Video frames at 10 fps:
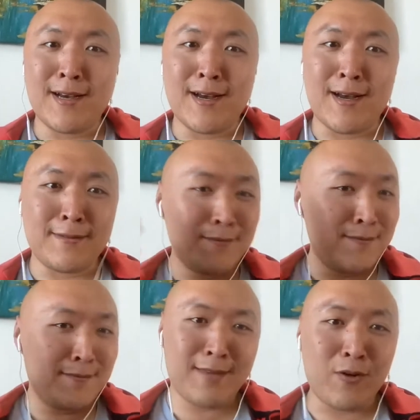
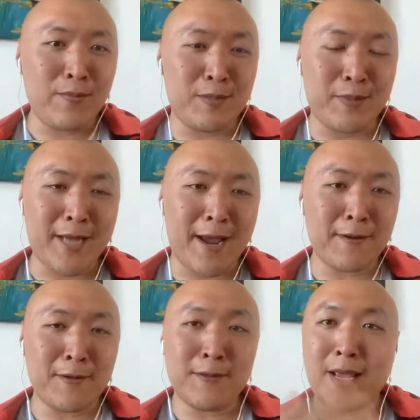that would be
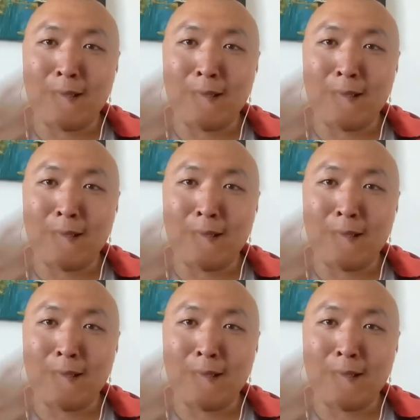spectacular.